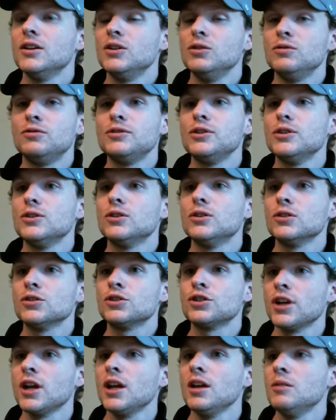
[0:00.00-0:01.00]
You feel
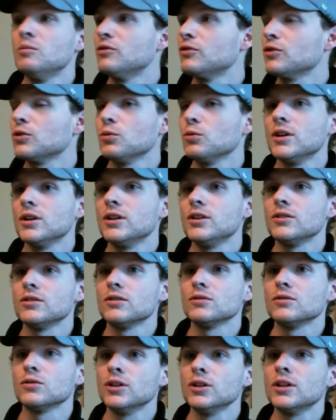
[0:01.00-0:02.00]
shame for what
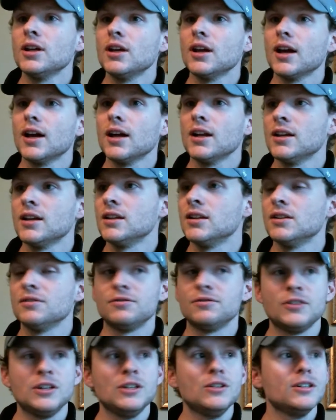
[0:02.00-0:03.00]
you're looking at and the
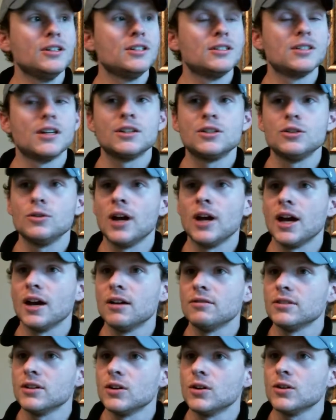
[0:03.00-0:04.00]
feelings that you have
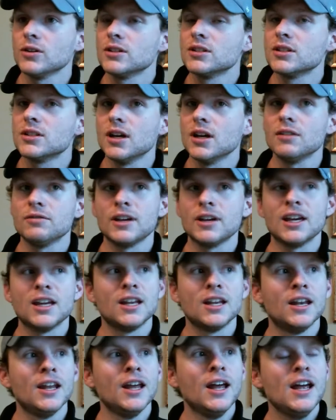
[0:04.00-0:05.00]
and all this stuff.
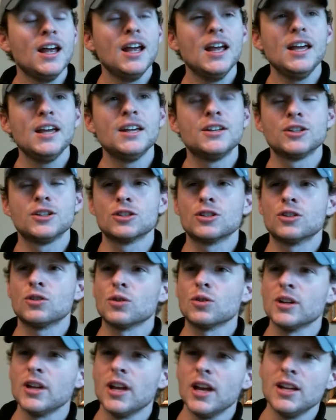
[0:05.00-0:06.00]
And it just
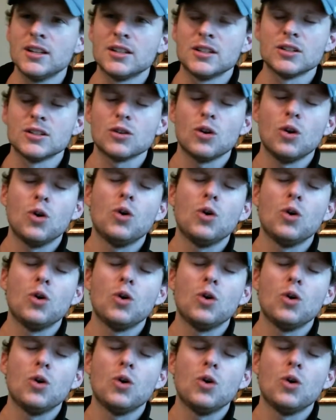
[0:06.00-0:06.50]
creates this